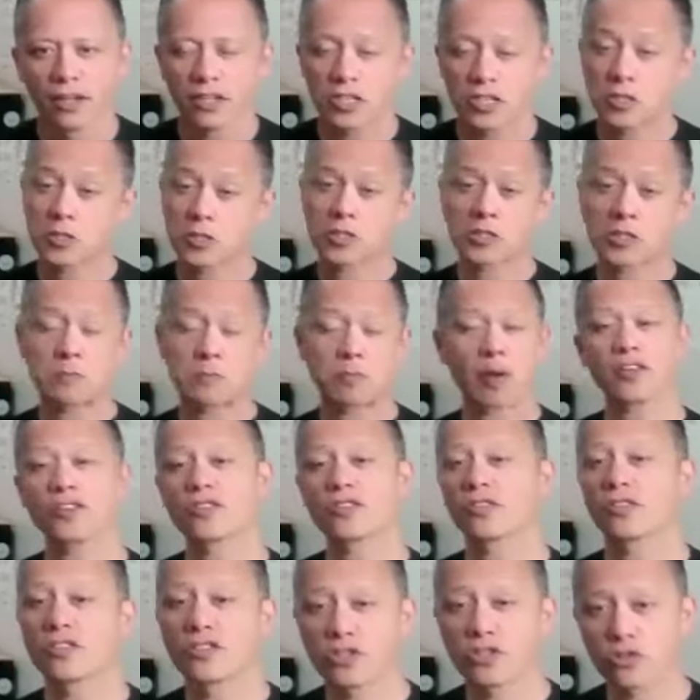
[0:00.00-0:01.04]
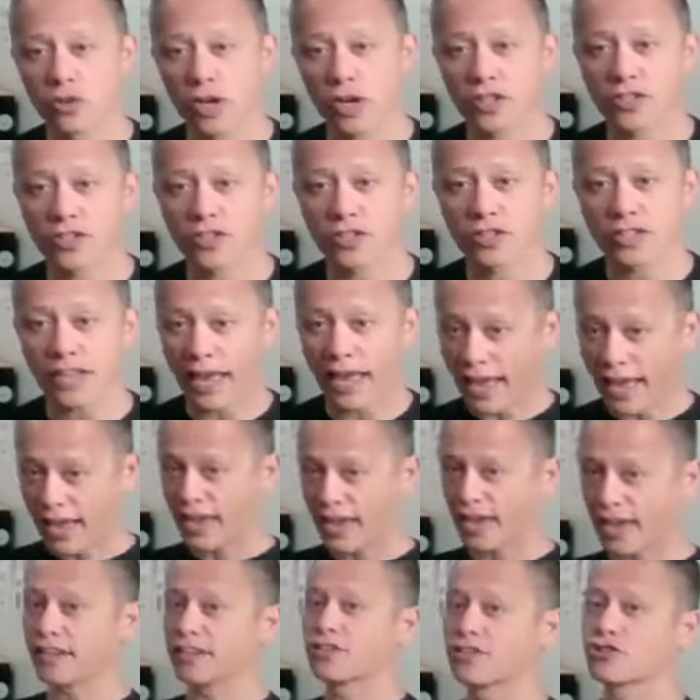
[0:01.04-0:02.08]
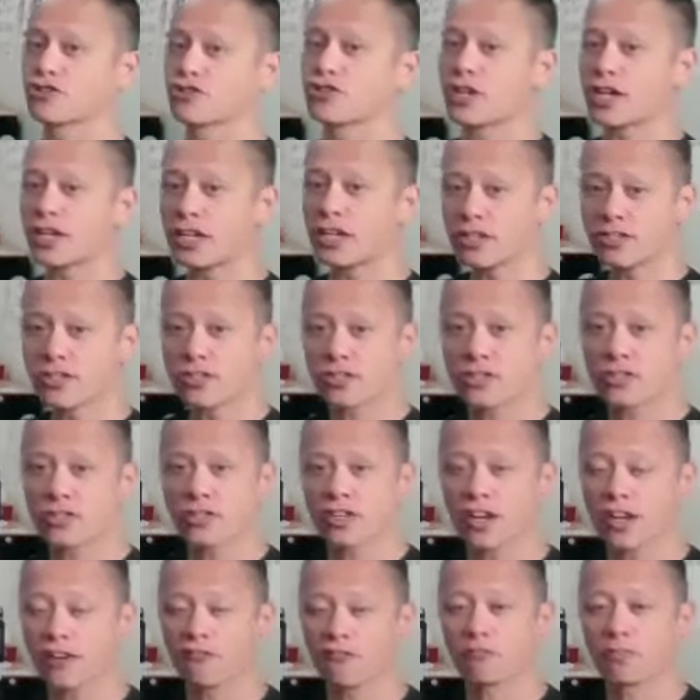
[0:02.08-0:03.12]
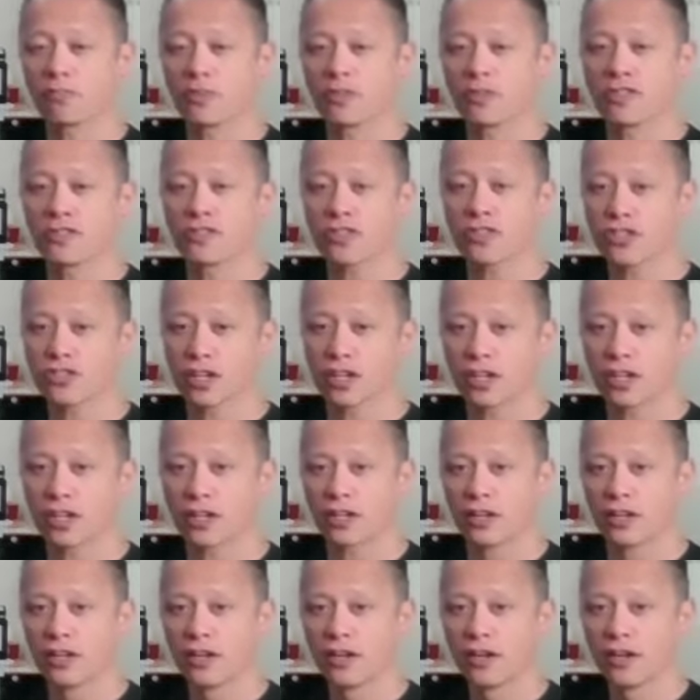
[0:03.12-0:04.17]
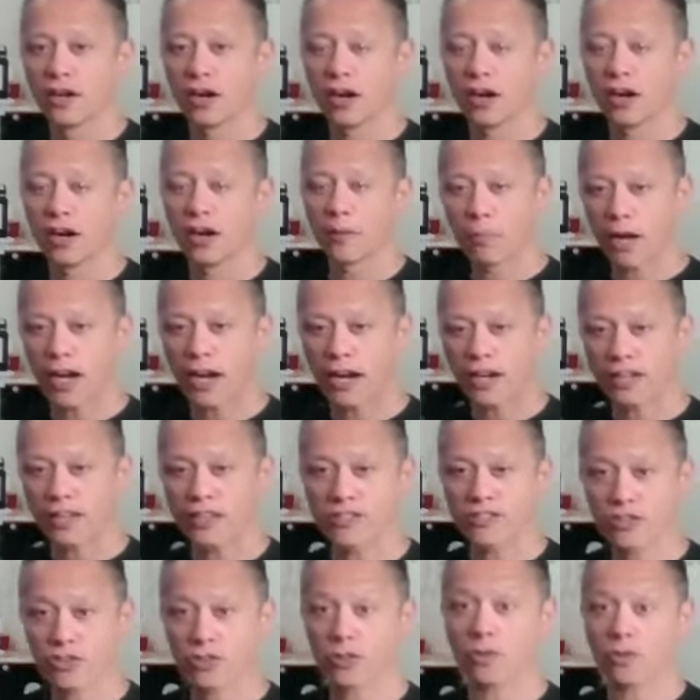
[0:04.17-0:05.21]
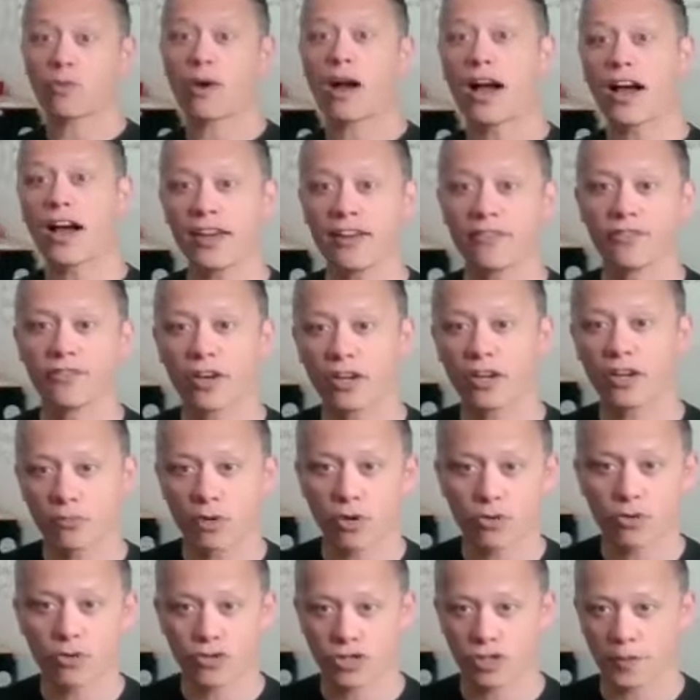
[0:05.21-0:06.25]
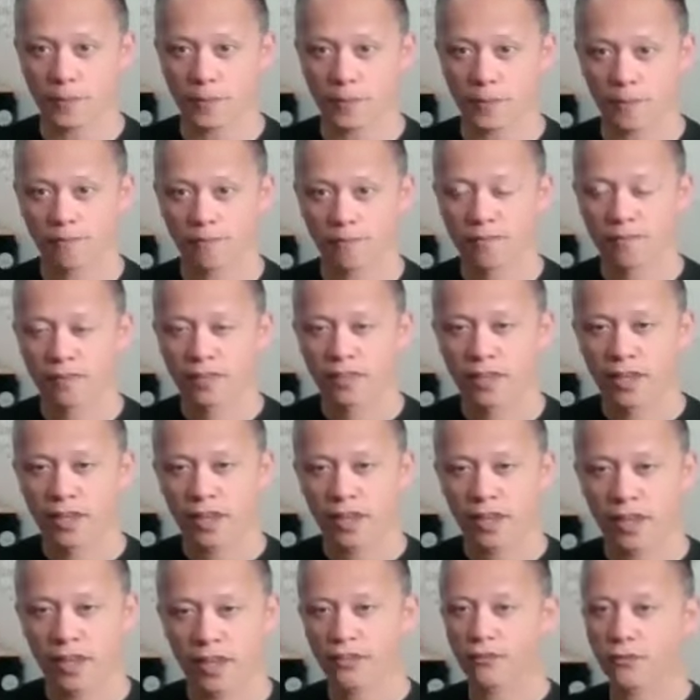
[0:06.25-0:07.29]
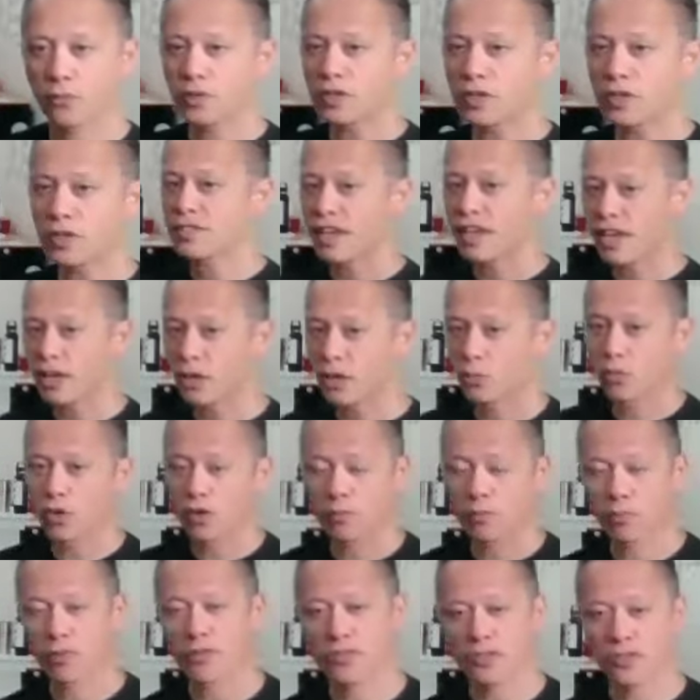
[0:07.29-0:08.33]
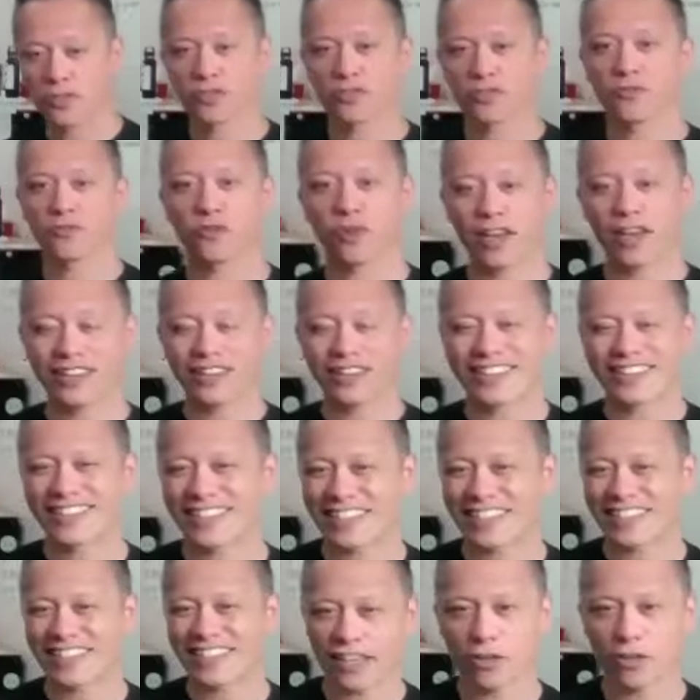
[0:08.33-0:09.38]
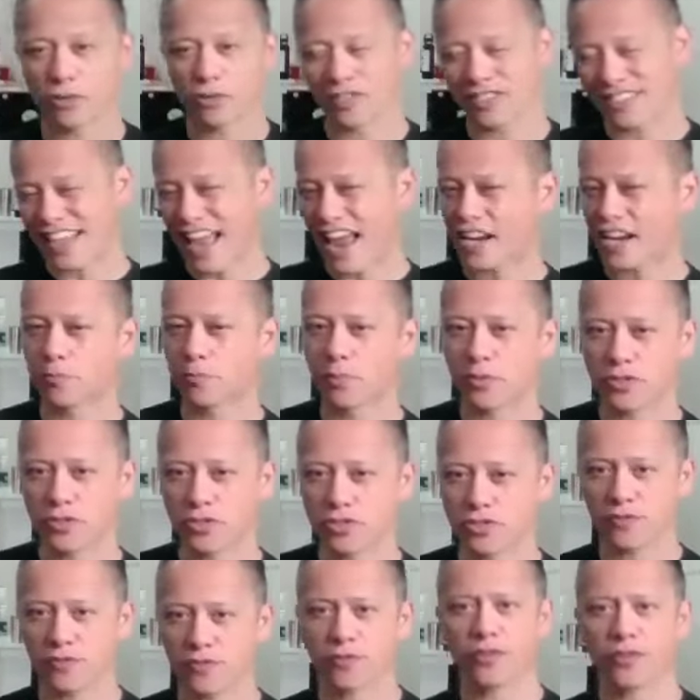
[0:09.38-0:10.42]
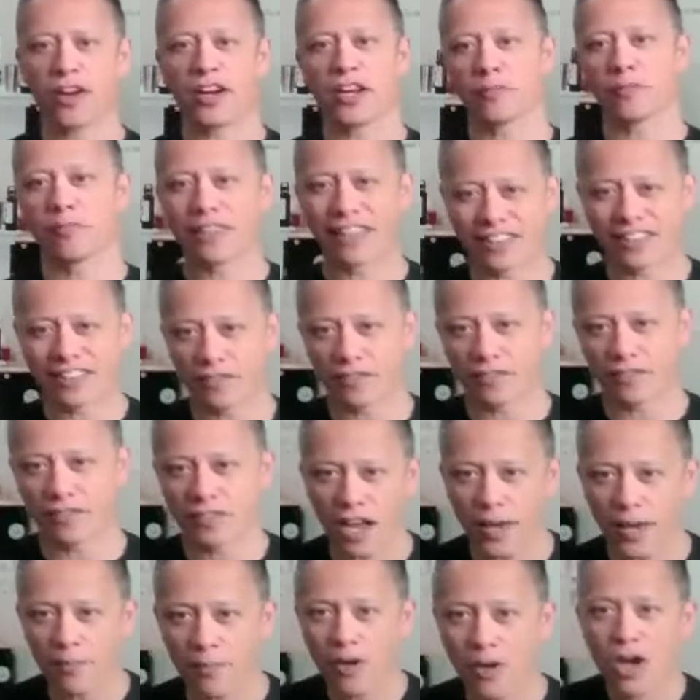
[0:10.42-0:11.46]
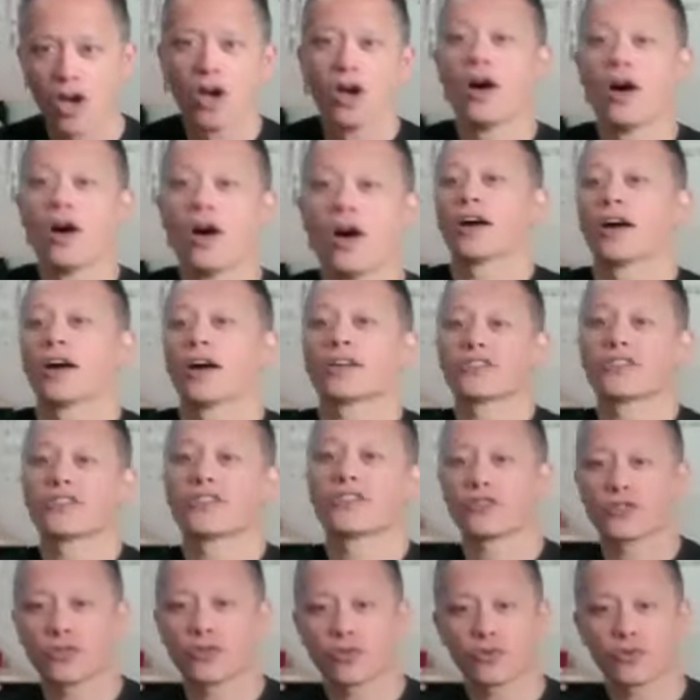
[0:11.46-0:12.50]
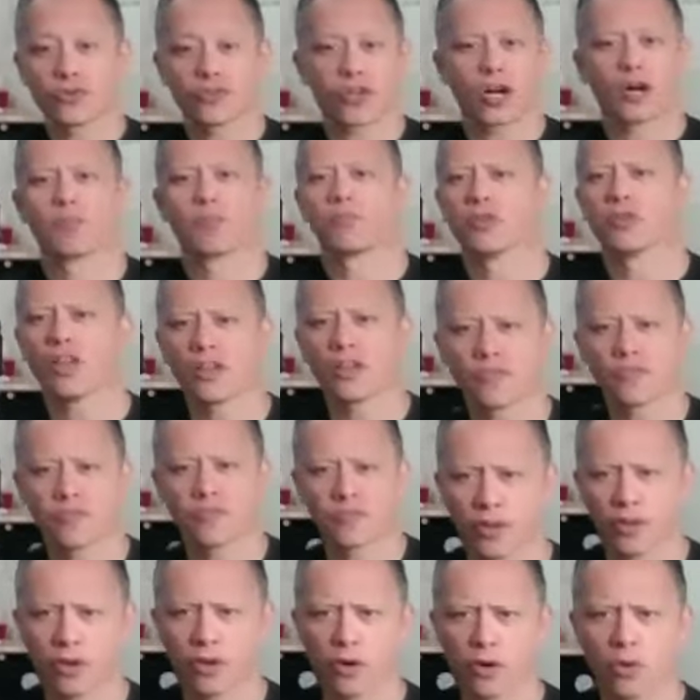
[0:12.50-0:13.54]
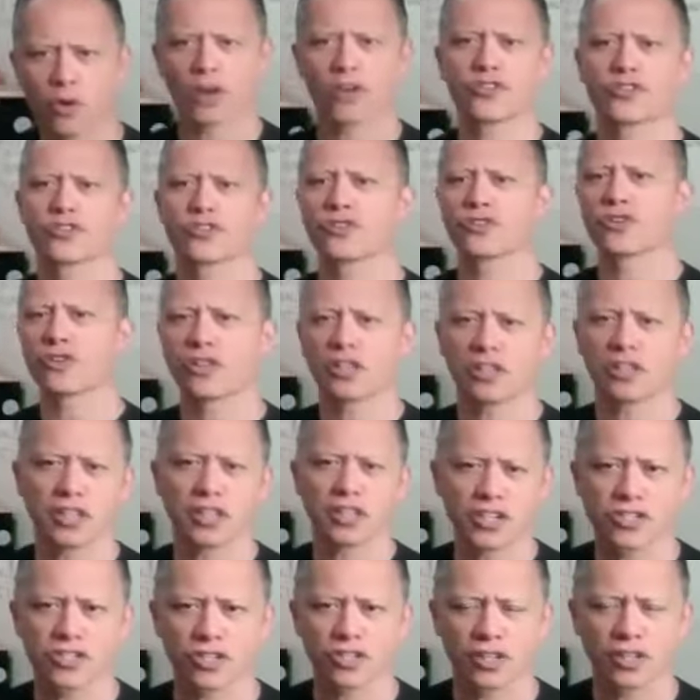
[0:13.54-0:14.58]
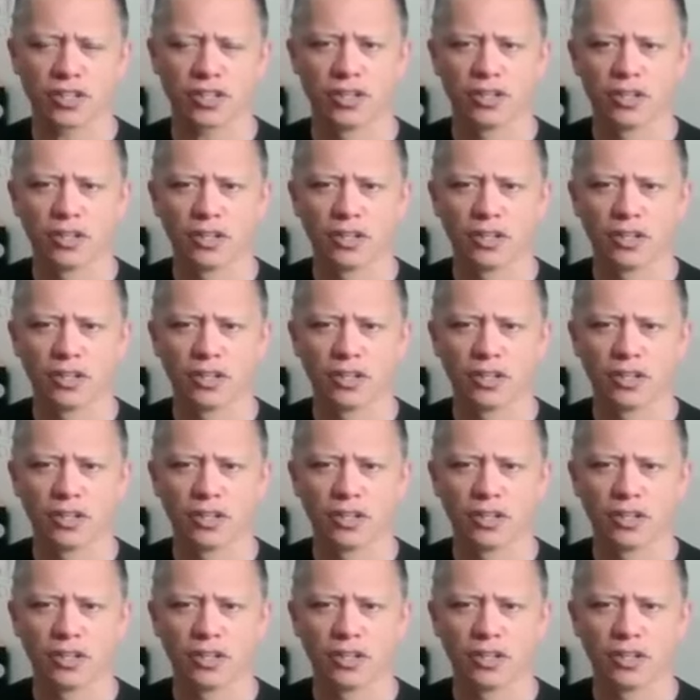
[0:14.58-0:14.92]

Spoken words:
especially stretches and changes of position. Our bodies thrive on motion. And if we stay in one position for any, static position for any length of time, our tissues, our blood flow, our circulation